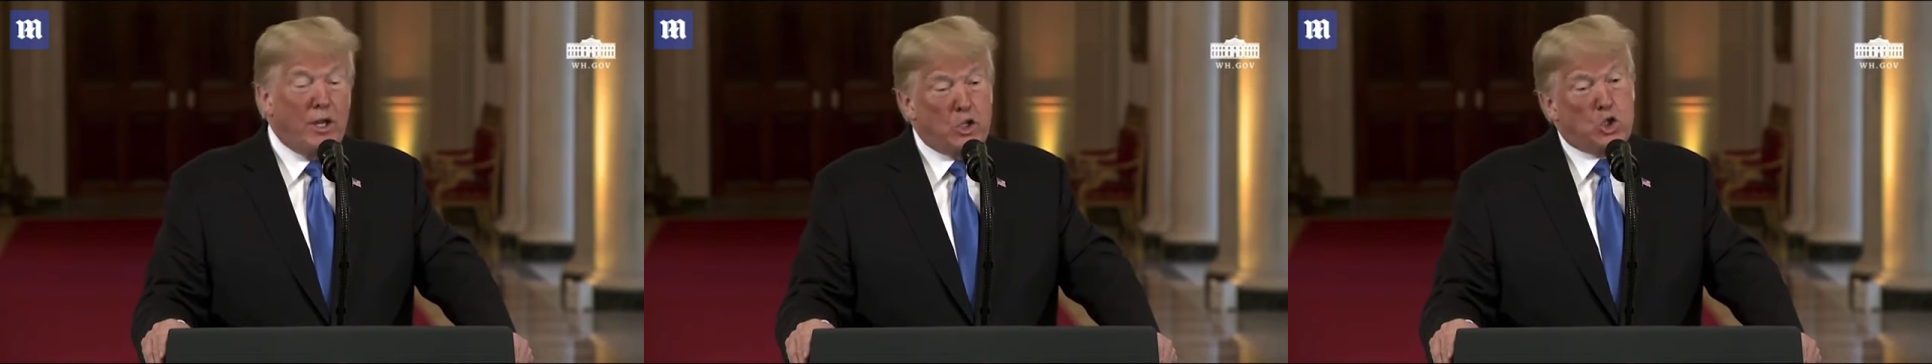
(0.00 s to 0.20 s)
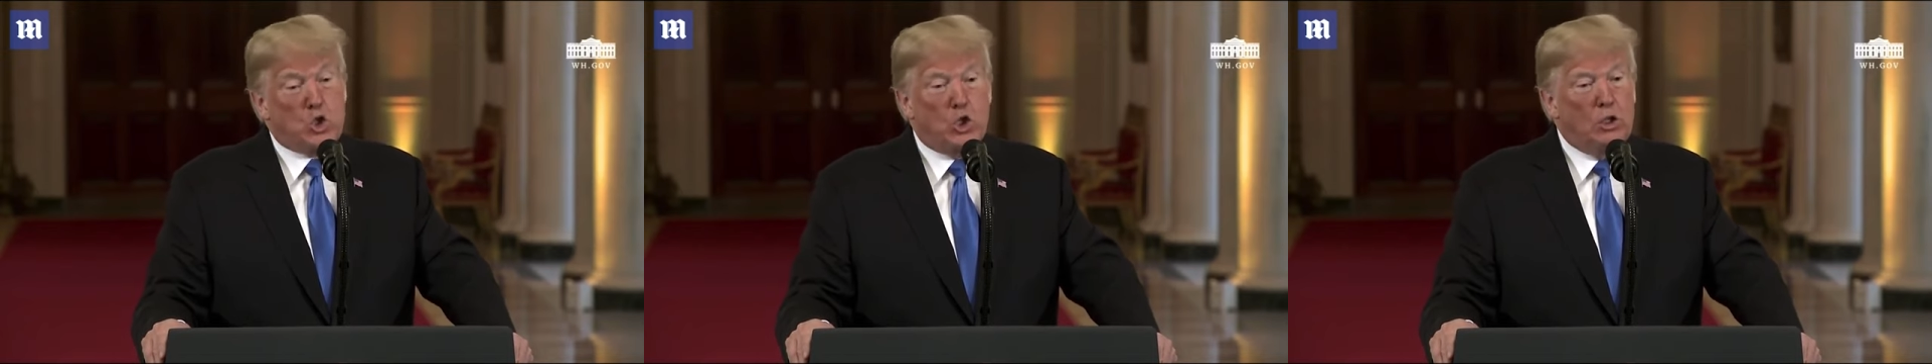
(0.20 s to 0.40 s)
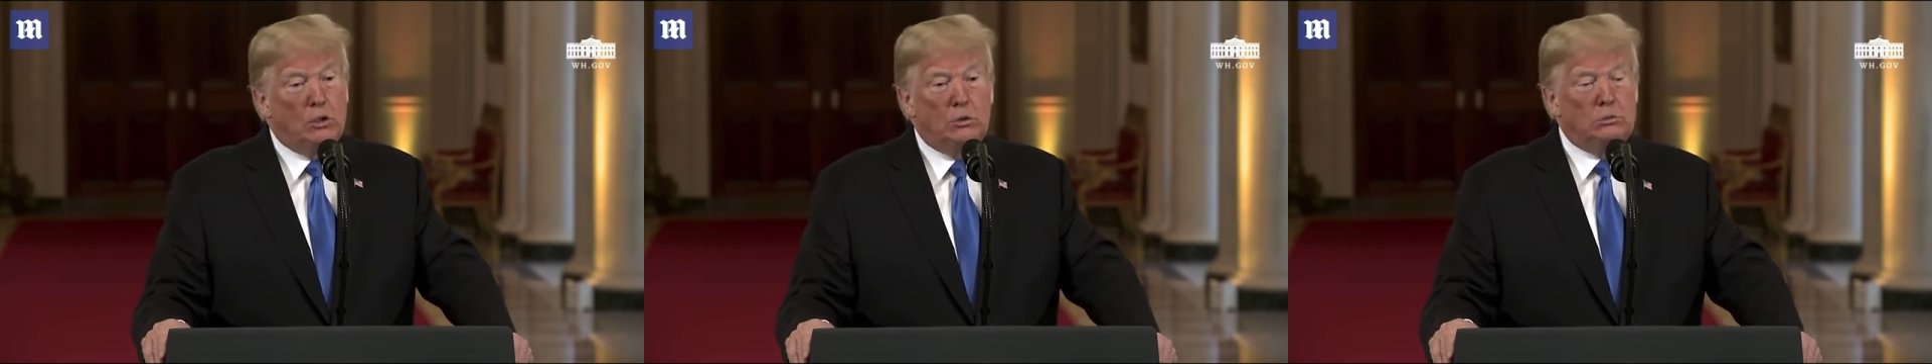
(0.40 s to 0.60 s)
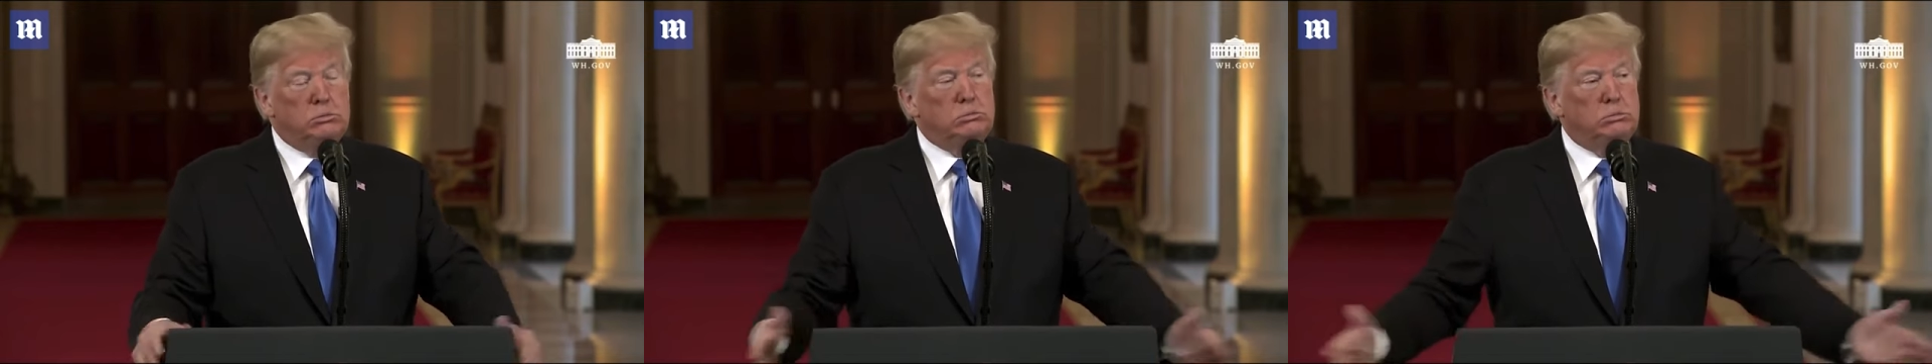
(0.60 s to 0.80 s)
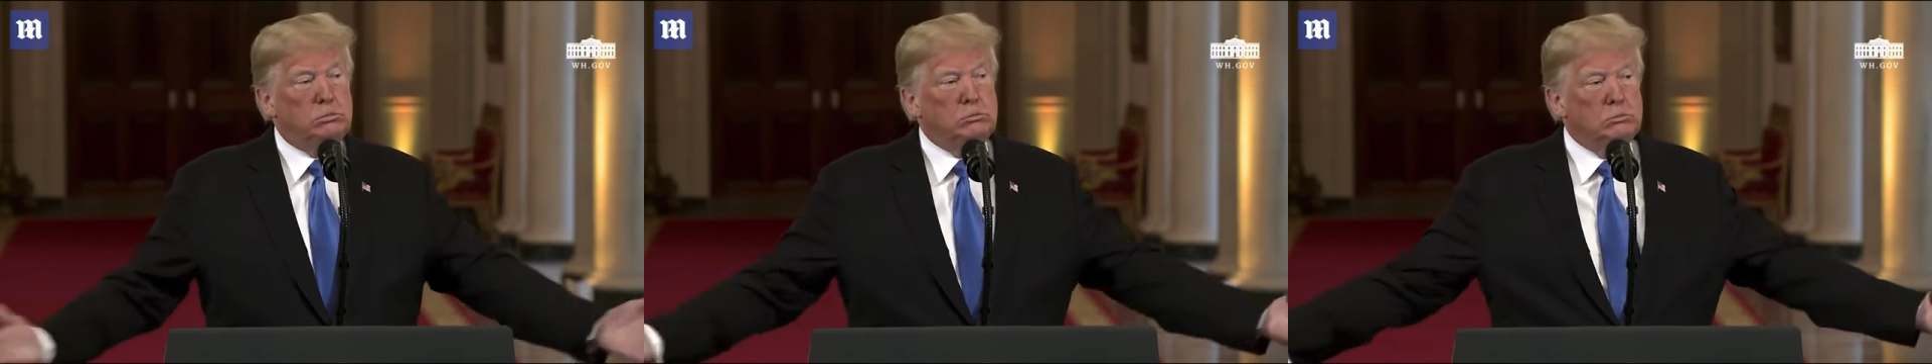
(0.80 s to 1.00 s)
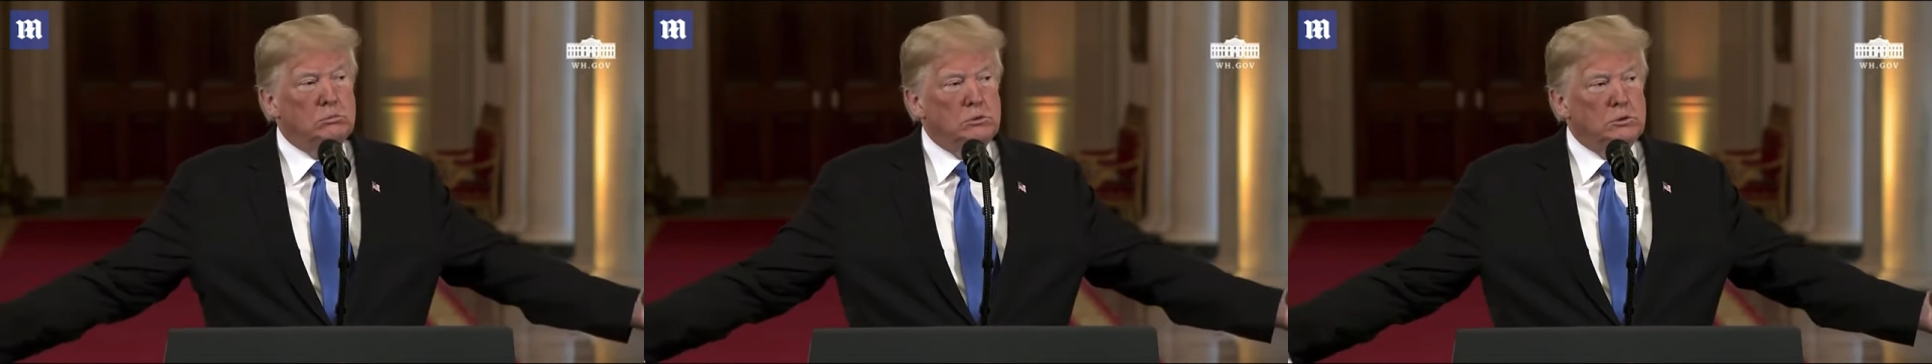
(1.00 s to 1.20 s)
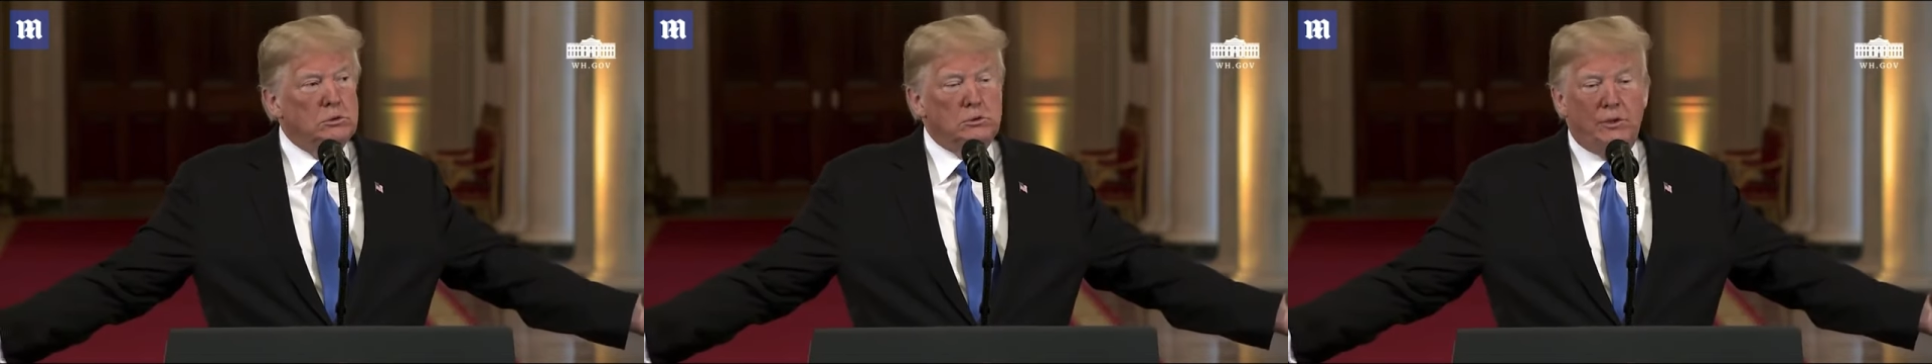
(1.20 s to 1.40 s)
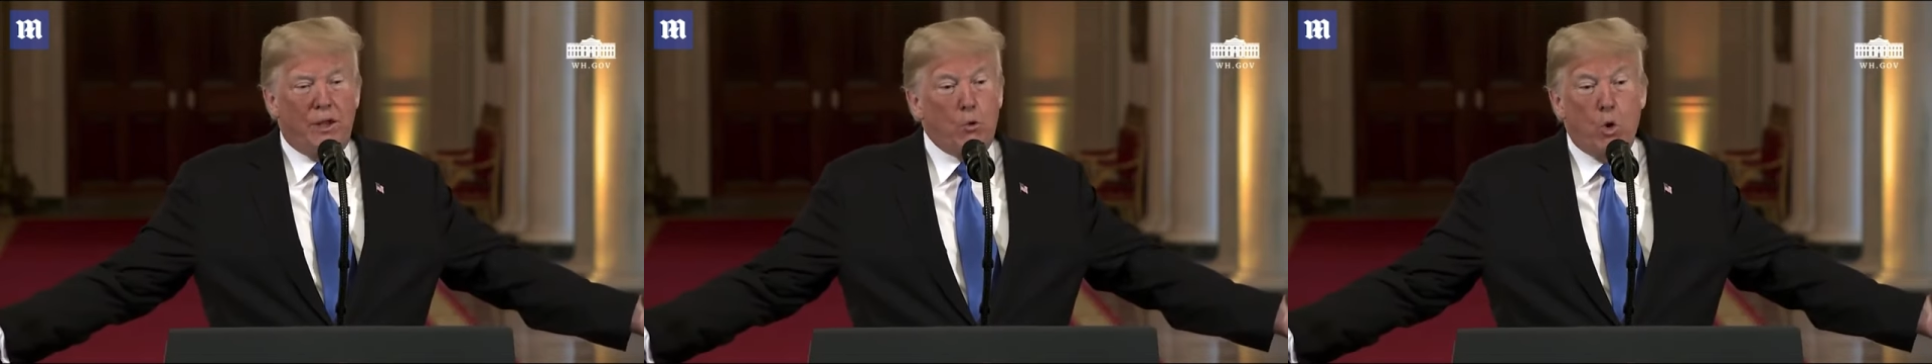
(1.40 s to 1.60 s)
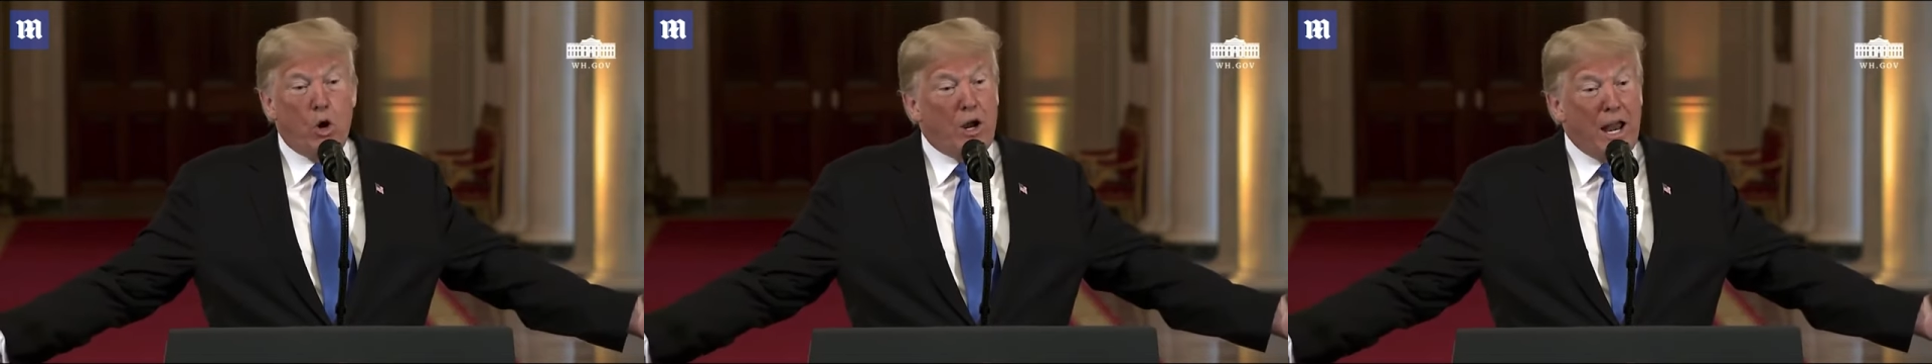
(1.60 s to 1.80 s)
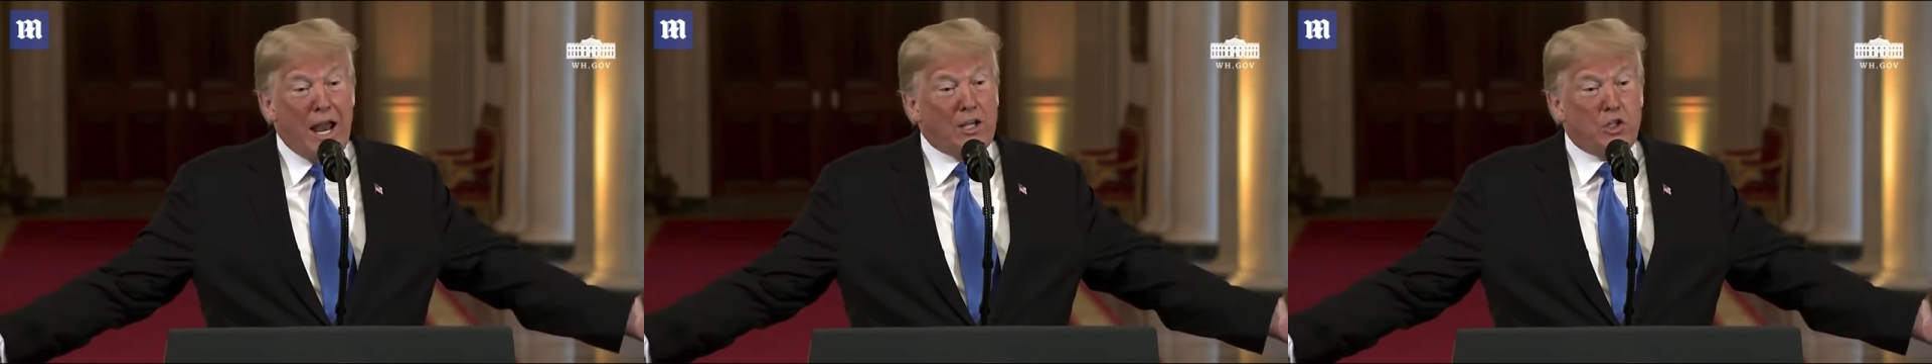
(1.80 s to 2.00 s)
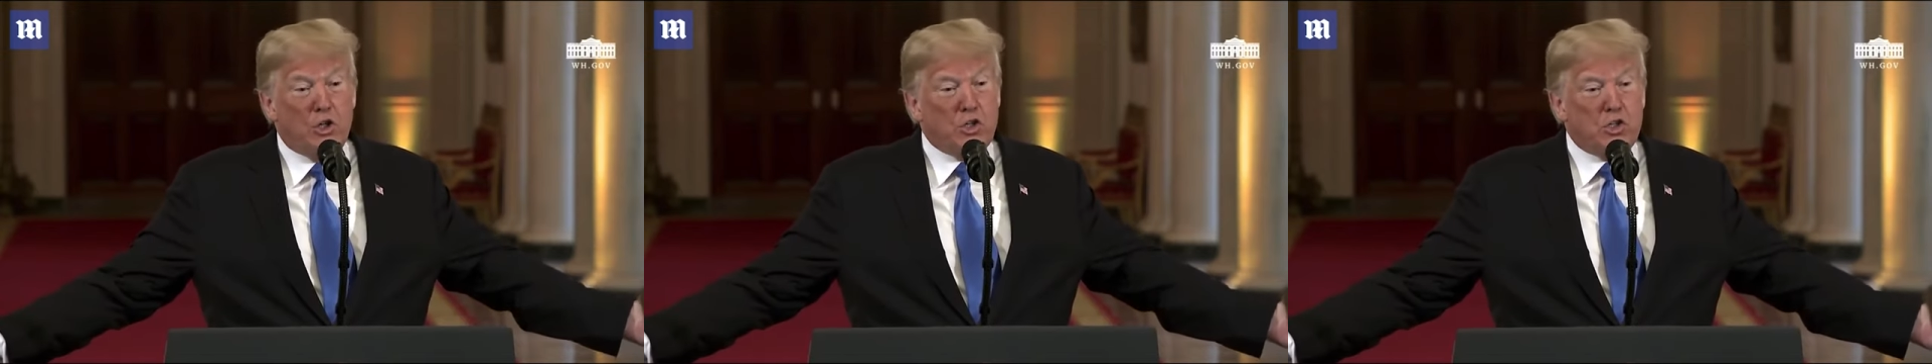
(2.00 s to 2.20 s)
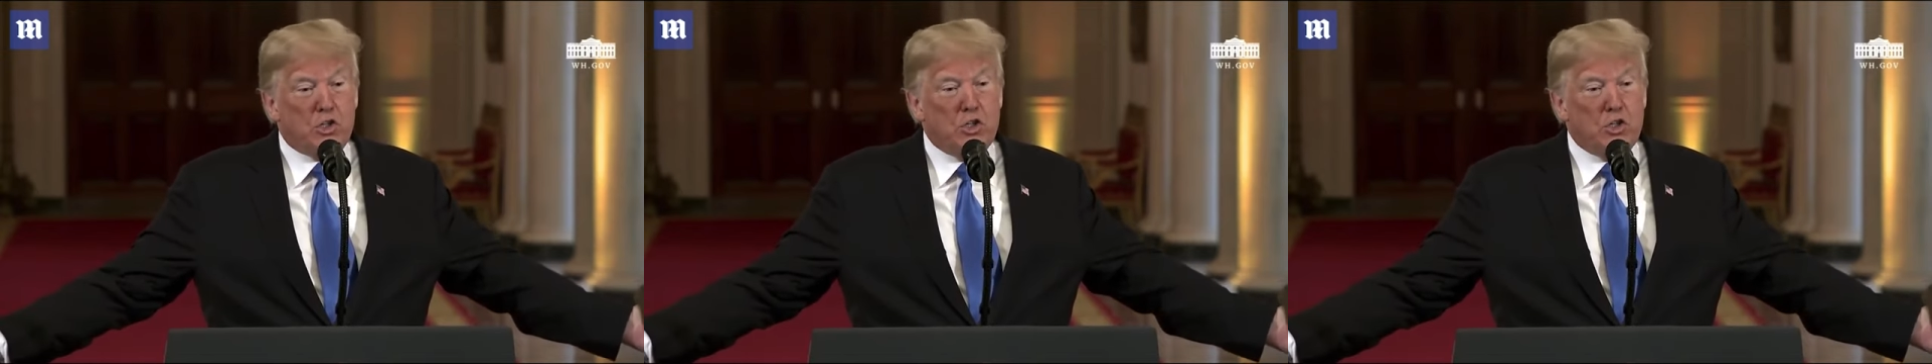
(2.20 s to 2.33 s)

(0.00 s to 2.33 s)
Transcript: and well, so on. Well, that's true. It, it, but they it, weren't actors.